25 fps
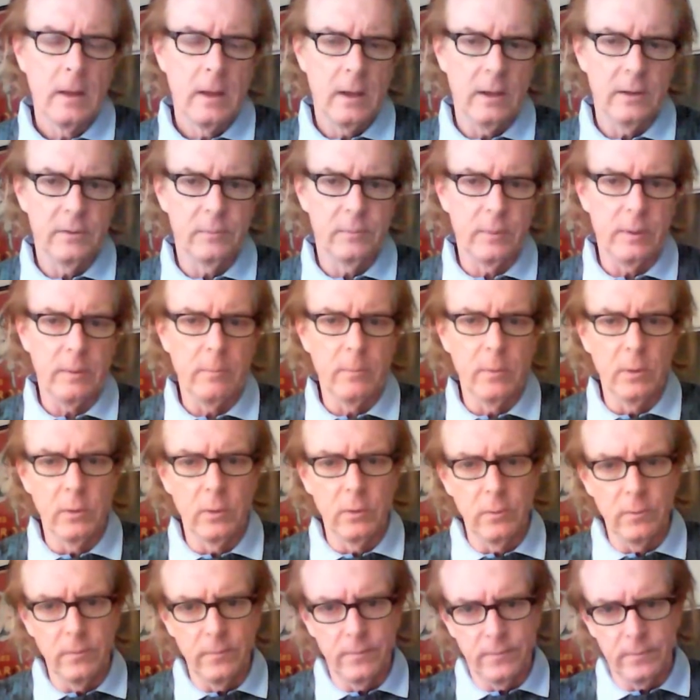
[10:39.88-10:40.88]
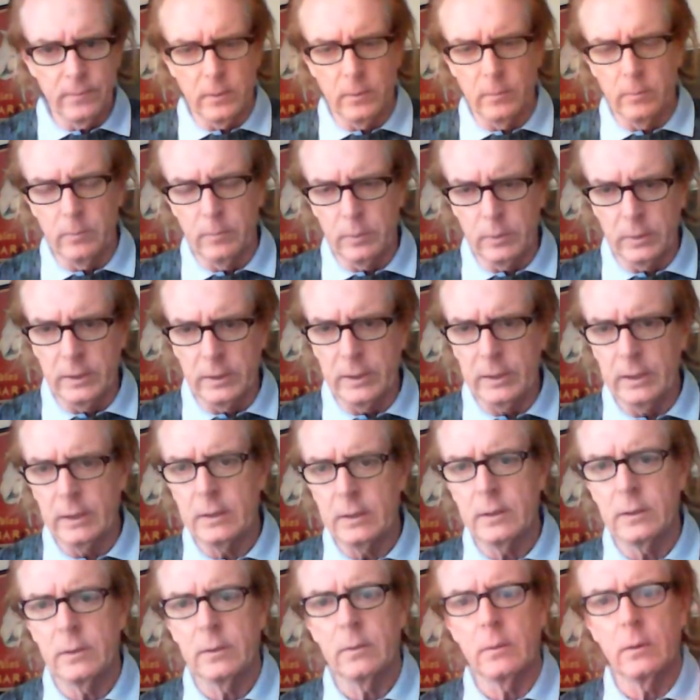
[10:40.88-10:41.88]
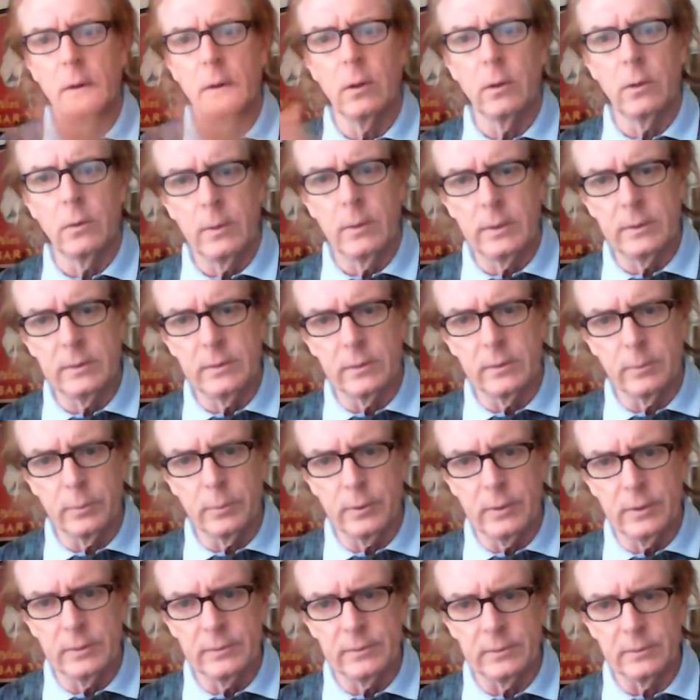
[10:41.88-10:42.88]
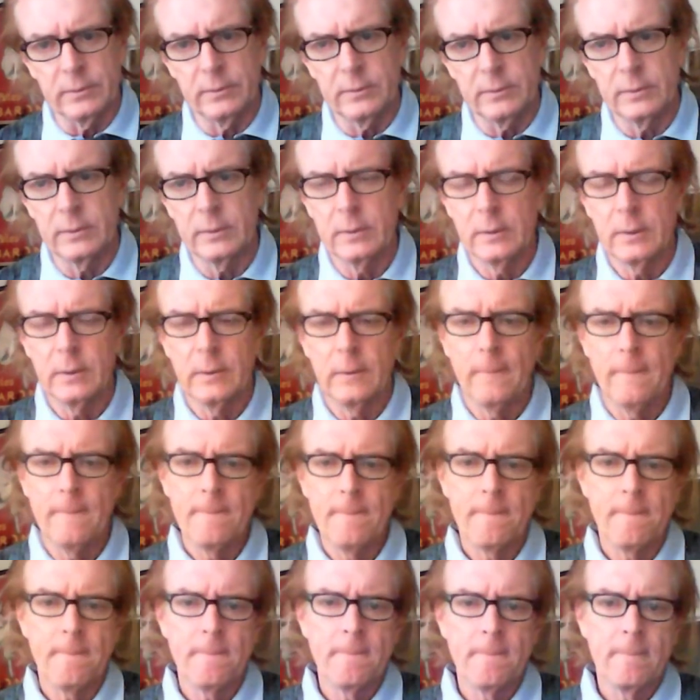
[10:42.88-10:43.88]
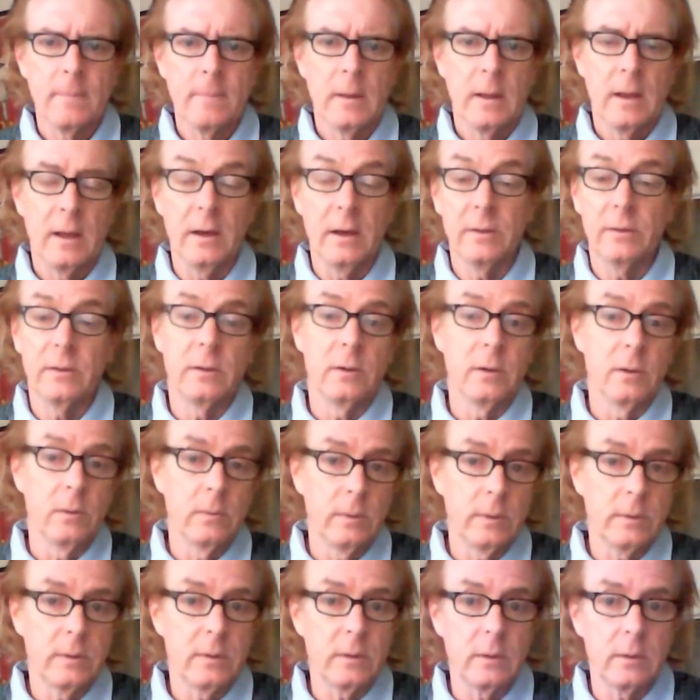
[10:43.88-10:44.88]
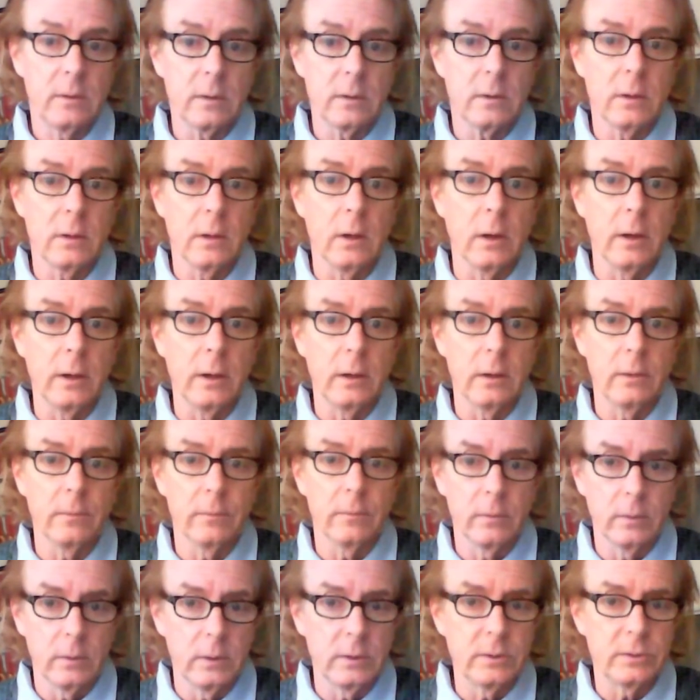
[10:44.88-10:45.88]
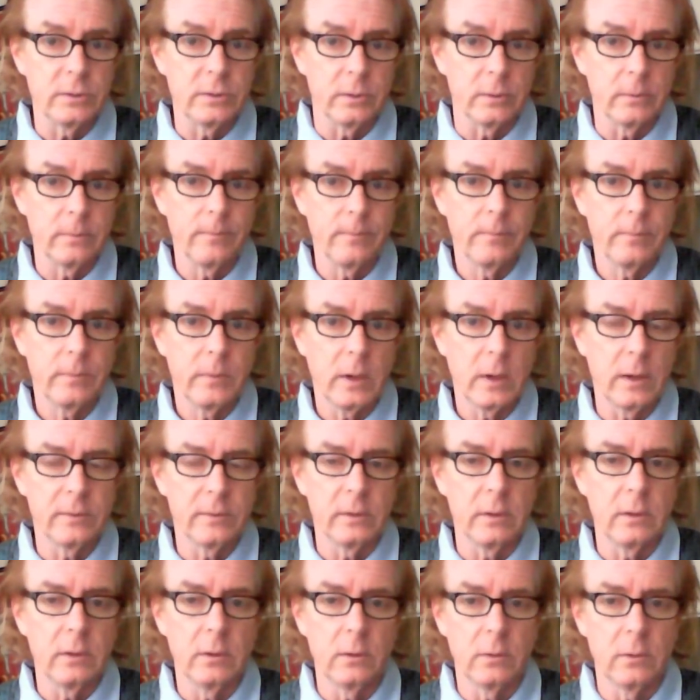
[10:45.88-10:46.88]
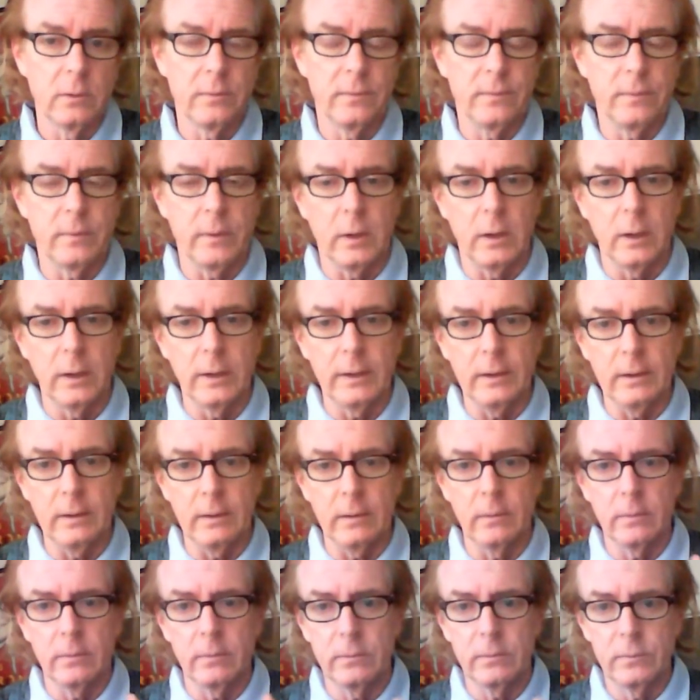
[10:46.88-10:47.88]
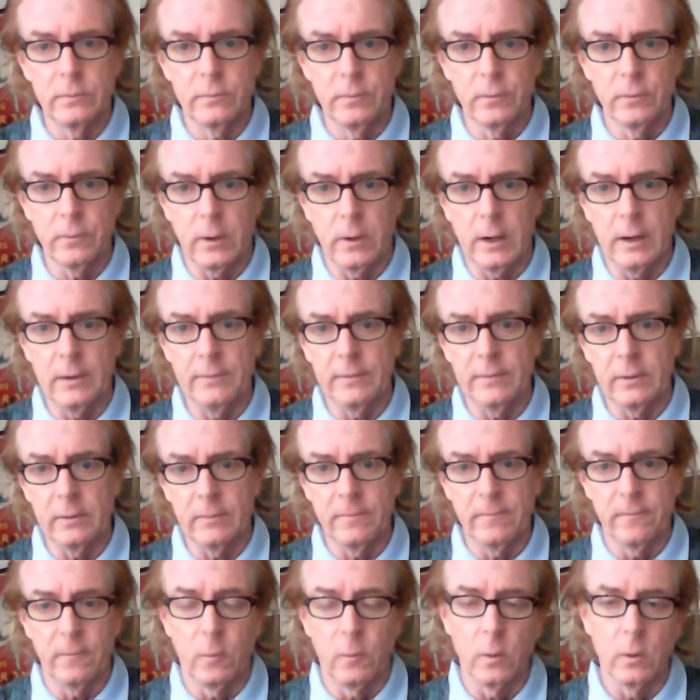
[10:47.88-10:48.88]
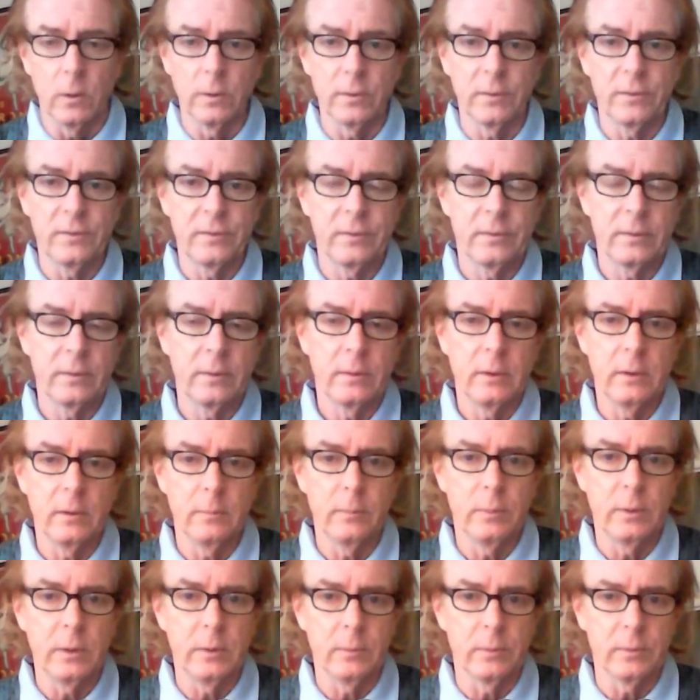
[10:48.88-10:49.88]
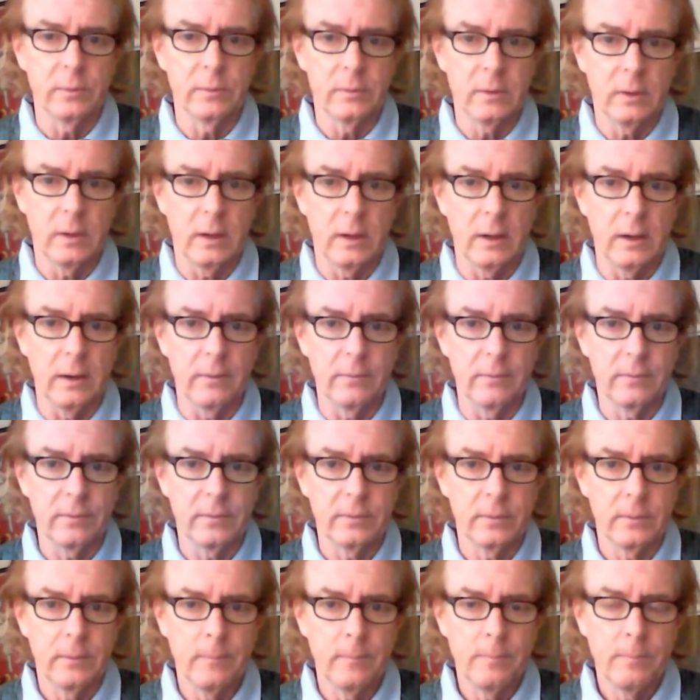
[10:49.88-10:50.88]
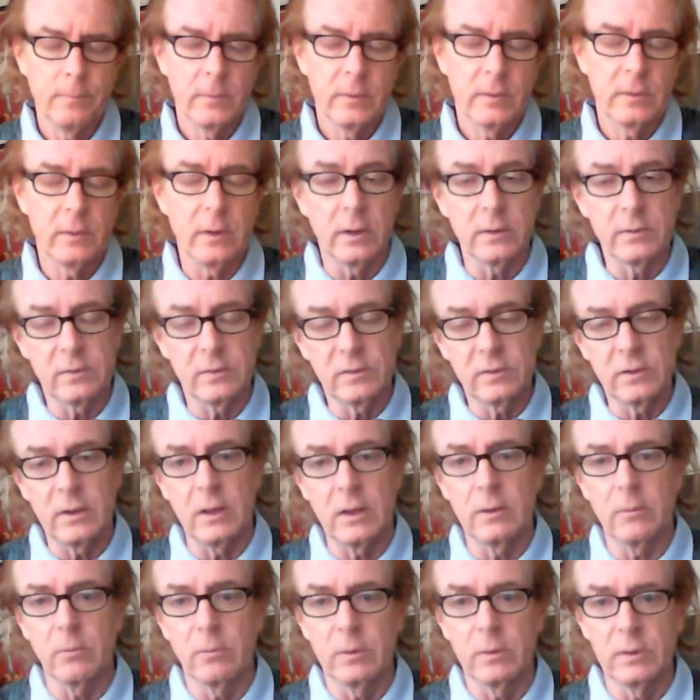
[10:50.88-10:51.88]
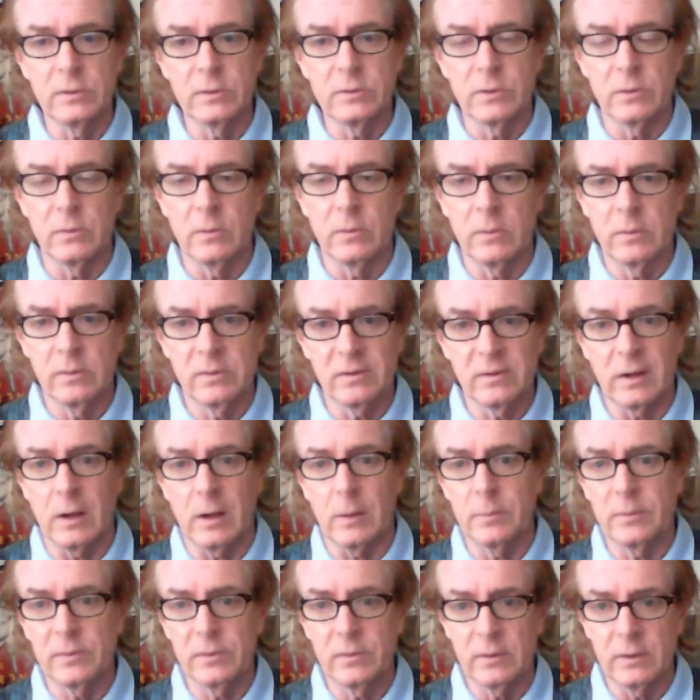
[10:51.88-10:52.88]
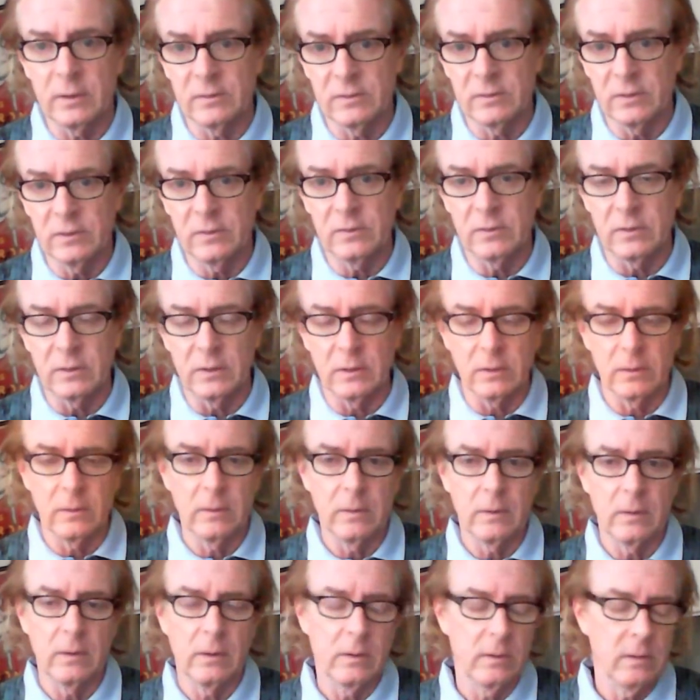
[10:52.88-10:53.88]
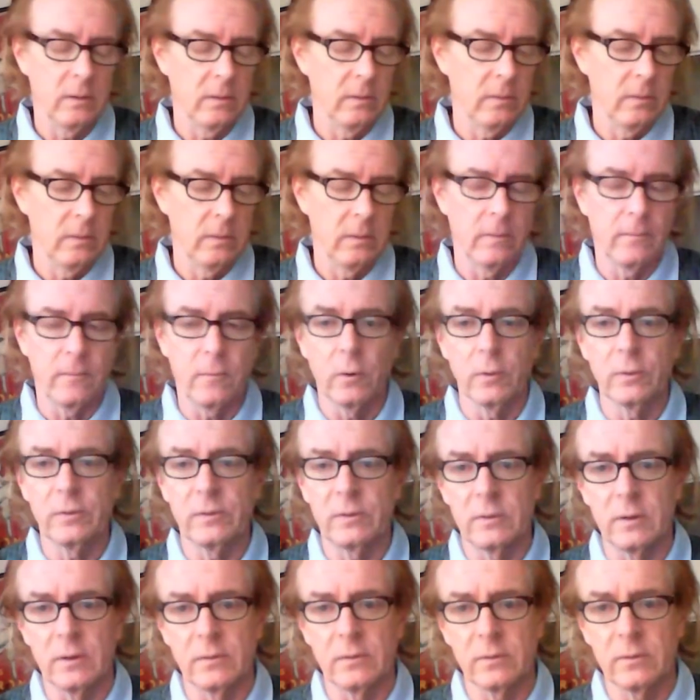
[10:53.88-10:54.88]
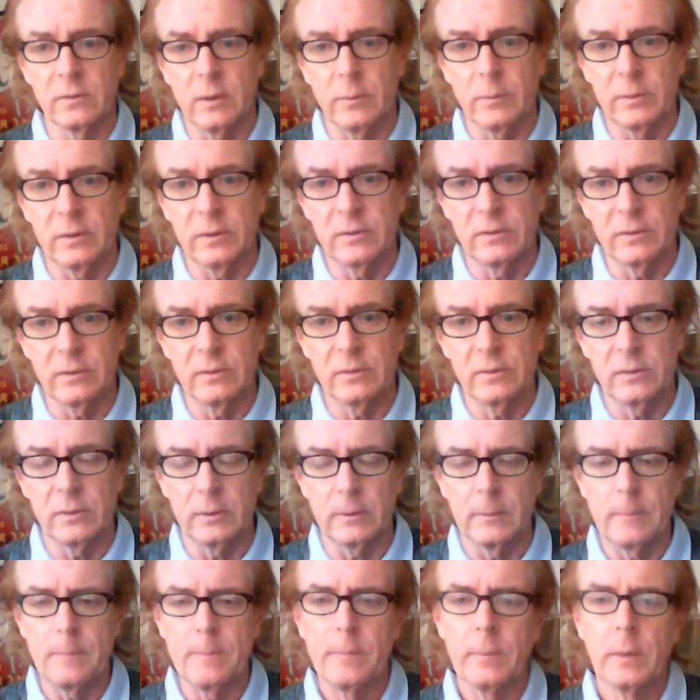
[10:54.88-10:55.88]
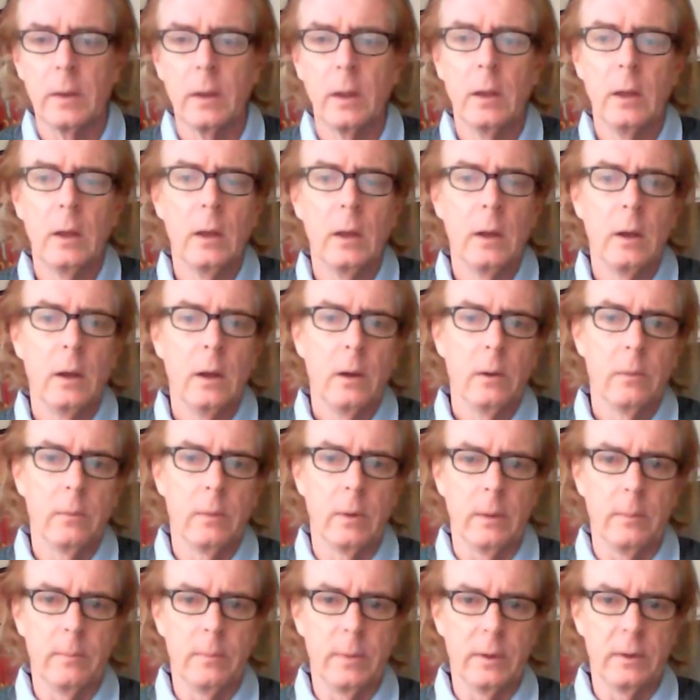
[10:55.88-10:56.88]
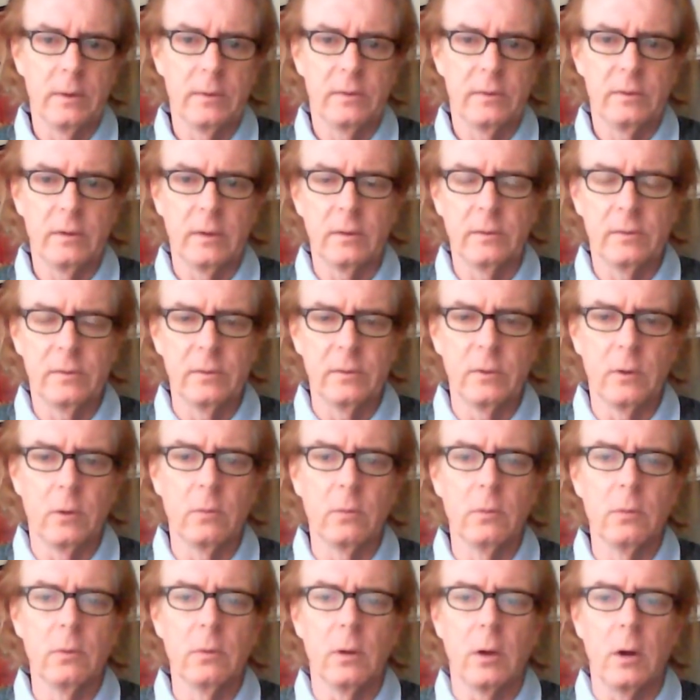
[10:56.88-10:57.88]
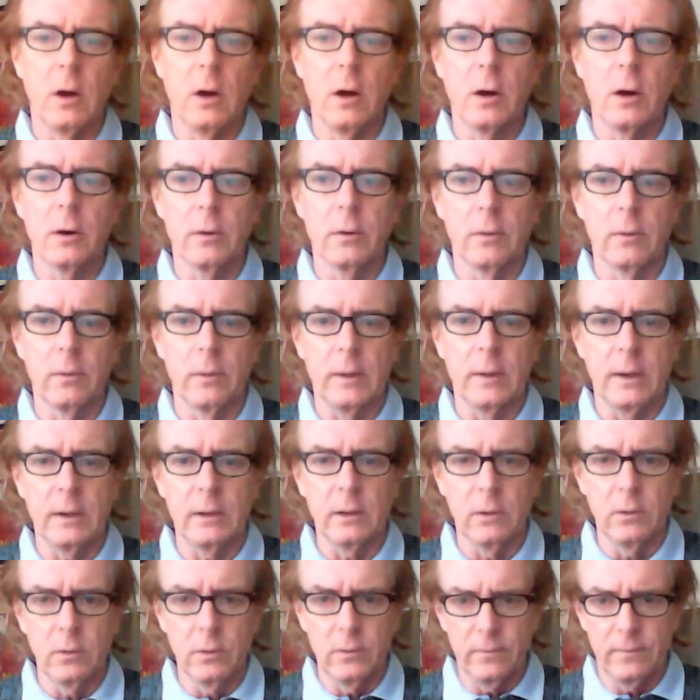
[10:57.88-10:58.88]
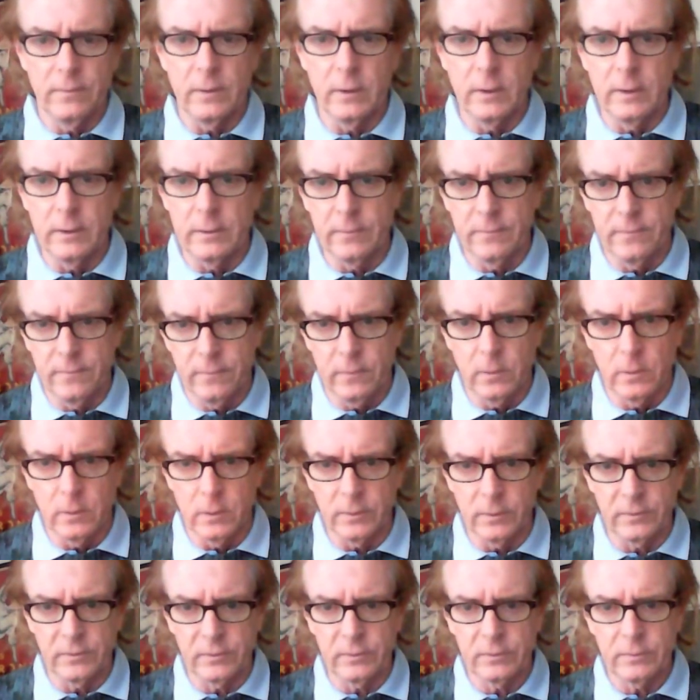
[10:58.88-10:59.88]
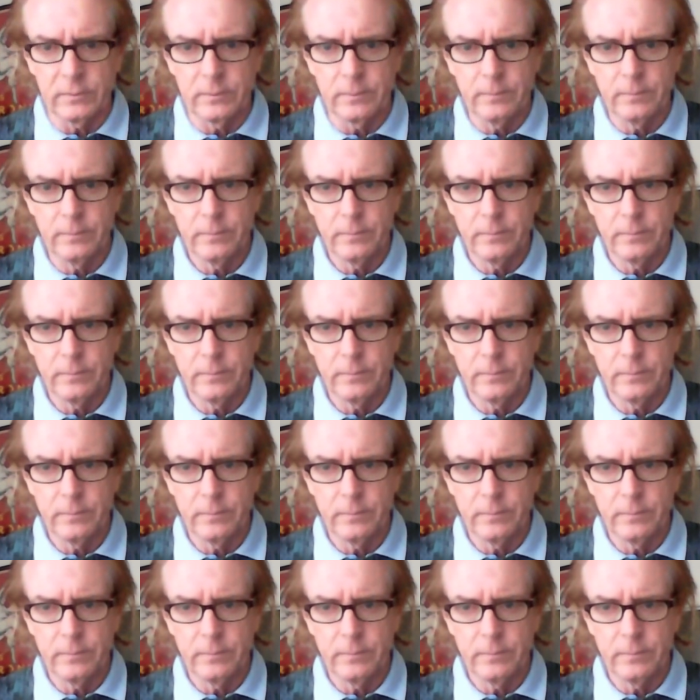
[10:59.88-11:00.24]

as we move from Blake all the way to the present, has to do with the decline of religion as a unifying, driving force in people's lives. It's not to say that religion stops existing. Of course, it doesn't stop existing, right? But it's no longer that unifying force.